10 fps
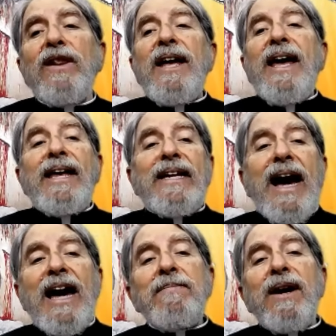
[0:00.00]
and
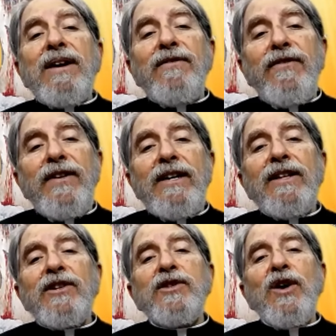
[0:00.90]
God might feel
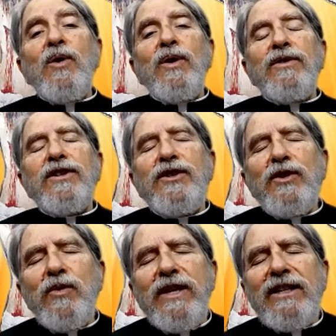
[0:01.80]
as though the
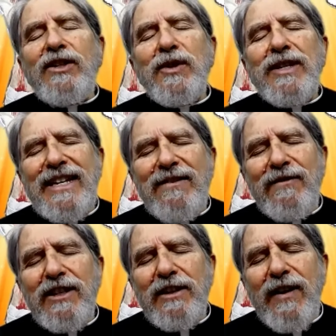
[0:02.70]
duty to give
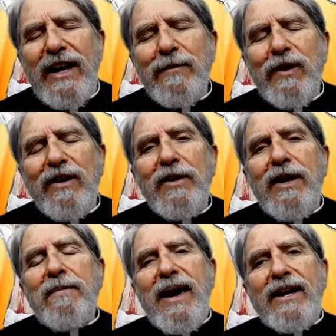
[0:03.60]
the divine will
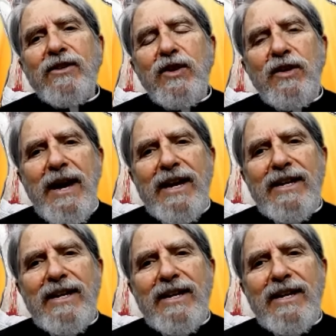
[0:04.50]
back to humanity.